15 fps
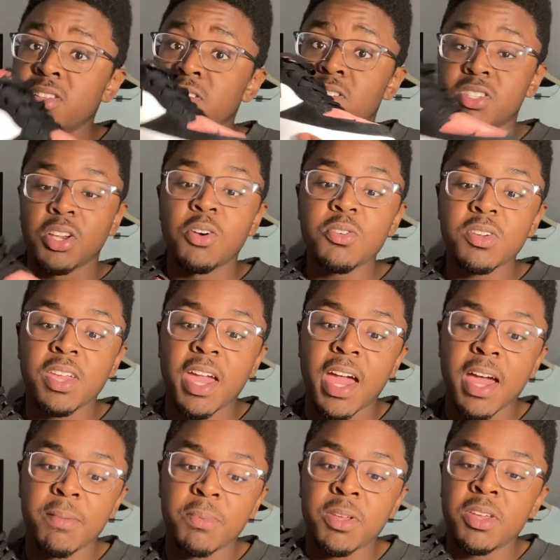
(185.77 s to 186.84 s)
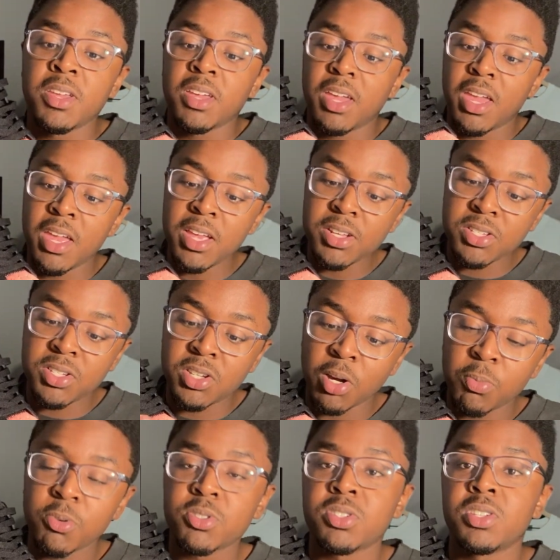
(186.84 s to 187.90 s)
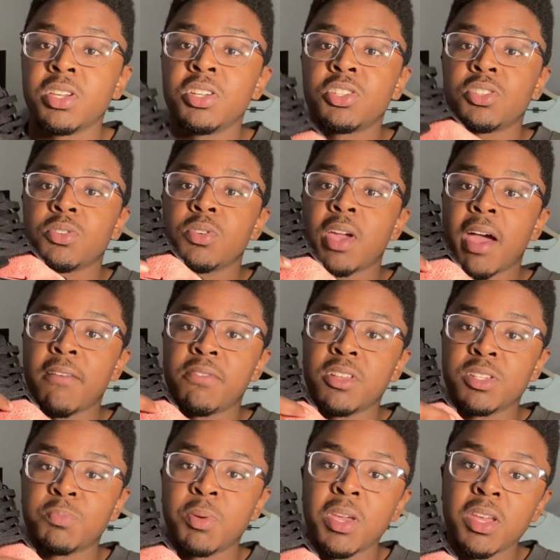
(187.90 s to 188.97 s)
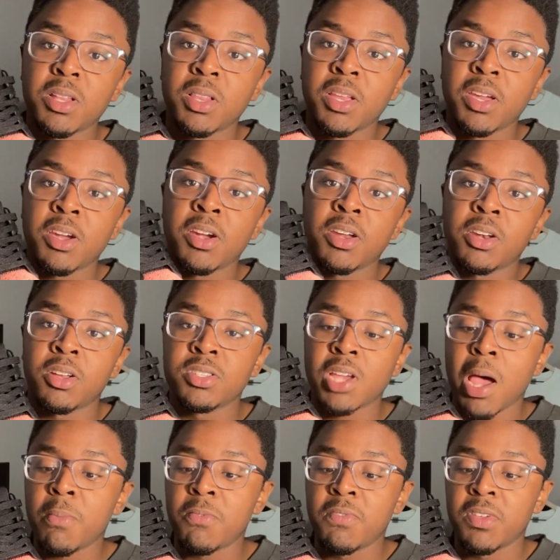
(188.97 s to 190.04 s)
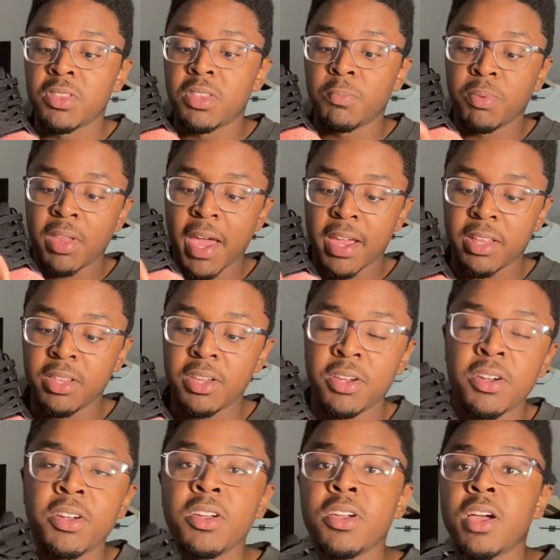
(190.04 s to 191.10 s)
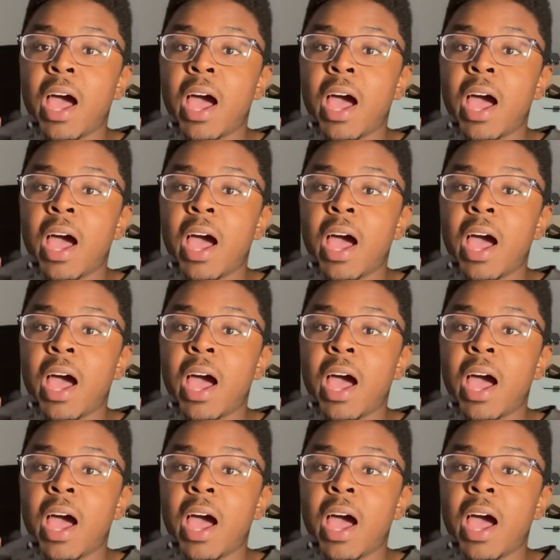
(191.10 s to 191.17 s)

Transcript: The toe cap is double stitched, so you have this pink layer and on top of it, the black layer.